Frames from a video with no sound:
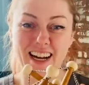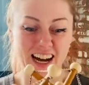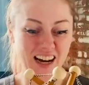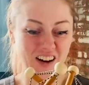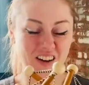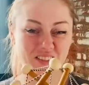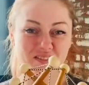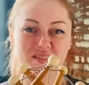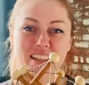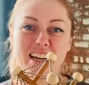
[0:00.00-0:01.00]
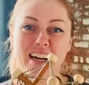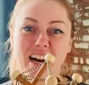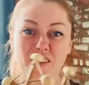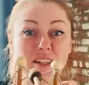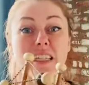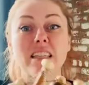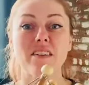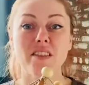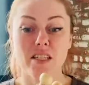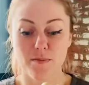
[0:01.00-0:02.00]
I really
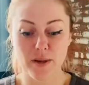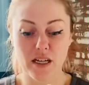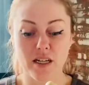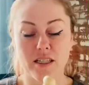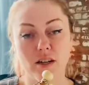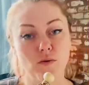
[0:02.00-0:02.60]
love this because it